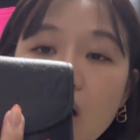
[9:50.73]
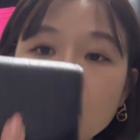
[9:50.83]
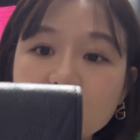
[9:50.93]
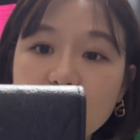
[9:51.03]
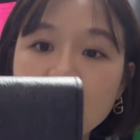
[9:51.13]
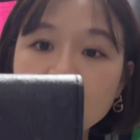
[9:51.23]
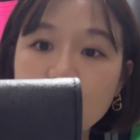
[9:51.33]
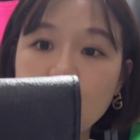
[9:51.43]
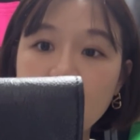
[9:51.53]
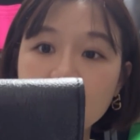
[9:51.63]
on
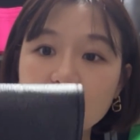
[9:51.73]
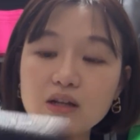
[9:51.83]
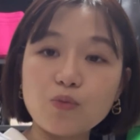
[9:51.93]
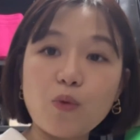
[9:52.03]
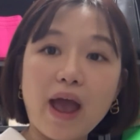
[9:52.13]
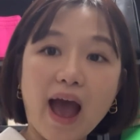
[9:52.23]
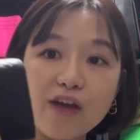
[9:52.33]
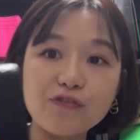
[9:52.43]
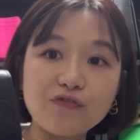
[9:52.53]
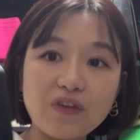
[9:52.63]
the wallet, where
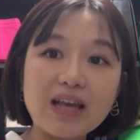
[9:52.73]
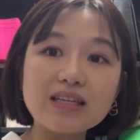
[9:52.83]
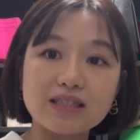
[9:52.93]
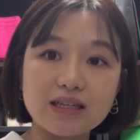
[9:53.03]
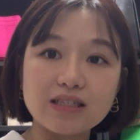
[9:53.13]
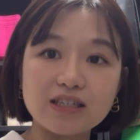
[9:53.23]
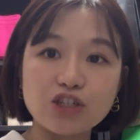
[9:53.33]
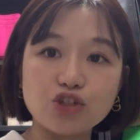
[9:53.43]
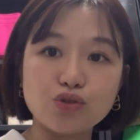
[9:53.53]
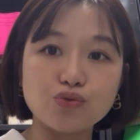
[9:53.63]
I face this
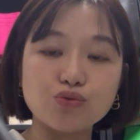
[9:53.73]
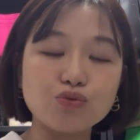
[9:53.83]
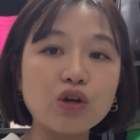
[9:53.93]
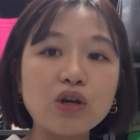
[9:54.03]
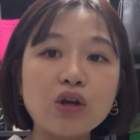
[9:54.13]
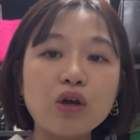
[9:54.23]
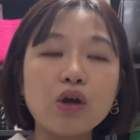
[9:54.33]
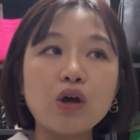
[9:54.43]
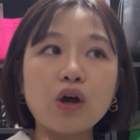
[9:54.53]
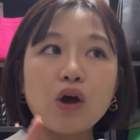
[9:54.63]
issue
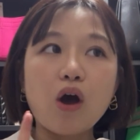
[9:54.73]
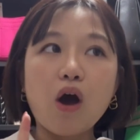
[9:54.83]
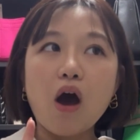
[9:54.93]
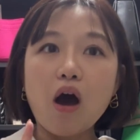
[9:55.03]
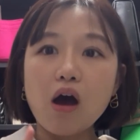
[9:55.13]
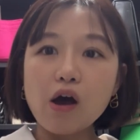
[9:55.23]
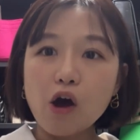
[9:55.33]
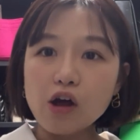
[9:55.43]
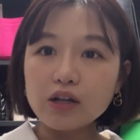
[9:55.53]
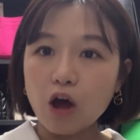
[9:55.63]

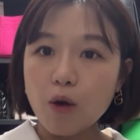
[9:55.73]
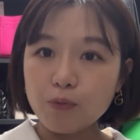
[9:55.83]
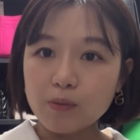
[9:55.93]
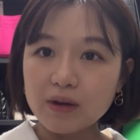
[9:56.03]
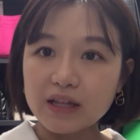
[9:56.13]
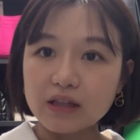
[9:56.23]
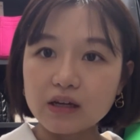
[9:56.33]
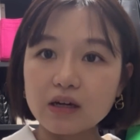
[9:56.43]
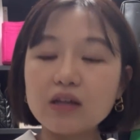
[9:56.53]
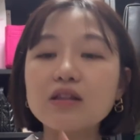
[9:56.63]
on the Empreinte
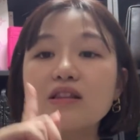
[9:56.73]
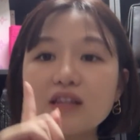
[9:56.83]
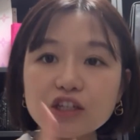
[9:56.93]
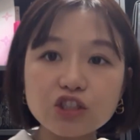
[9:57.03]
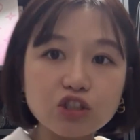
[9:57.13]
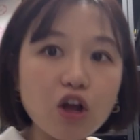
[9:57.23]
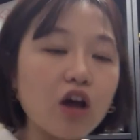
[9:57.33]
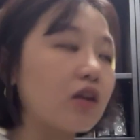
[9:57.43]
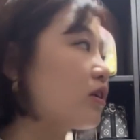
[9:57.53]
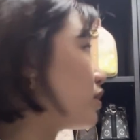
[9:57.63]
leather, does not